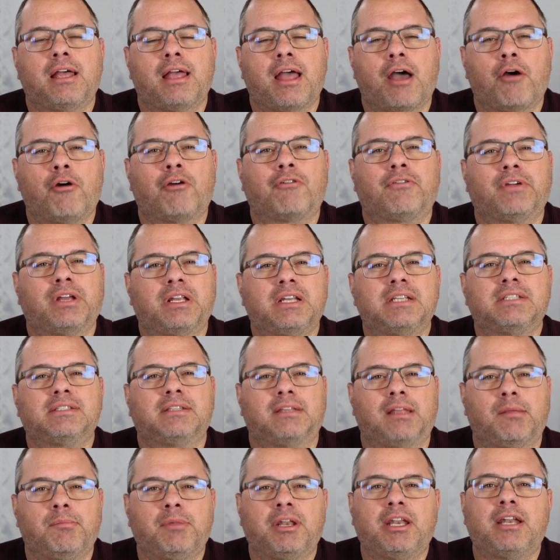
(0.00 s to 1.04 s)
However, it is
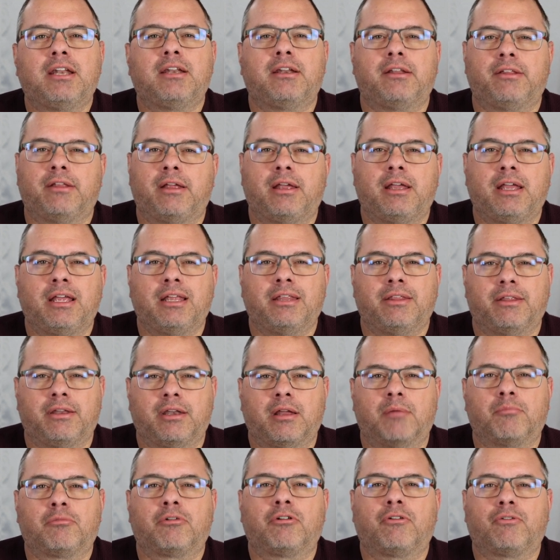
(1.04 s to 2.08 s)
limited in the
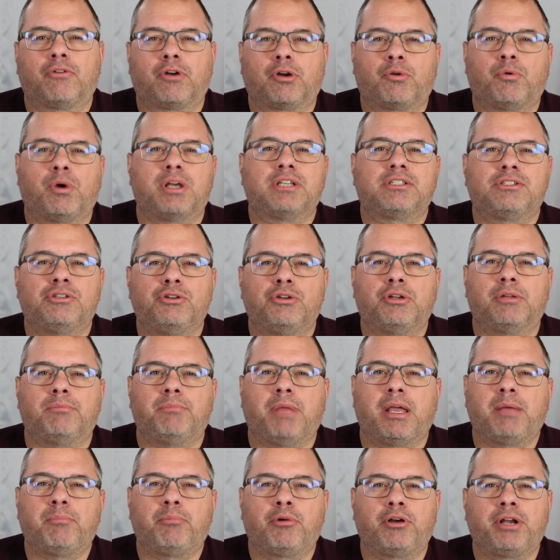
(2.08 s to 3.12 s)
number of requests you can
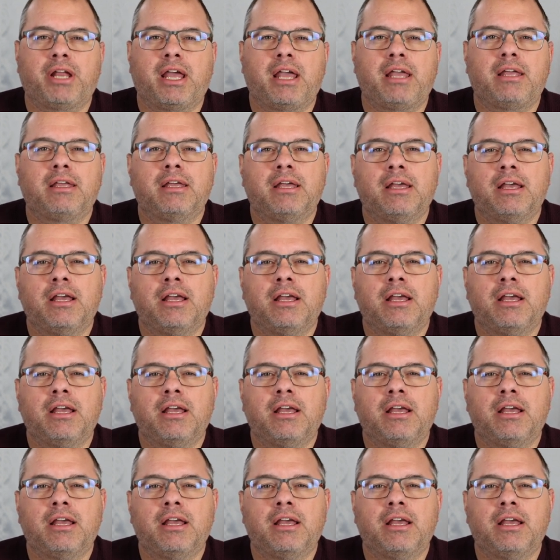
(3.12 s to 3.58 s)
make per day.